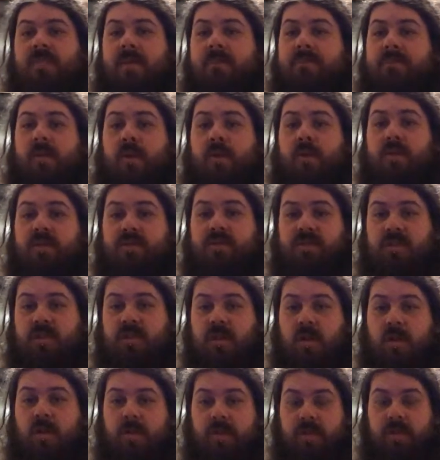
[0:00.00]
bonus to
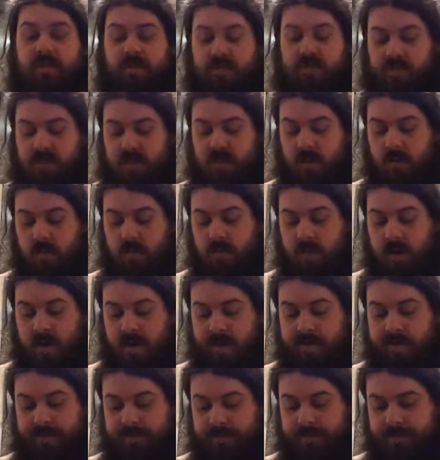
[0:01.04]
go with, so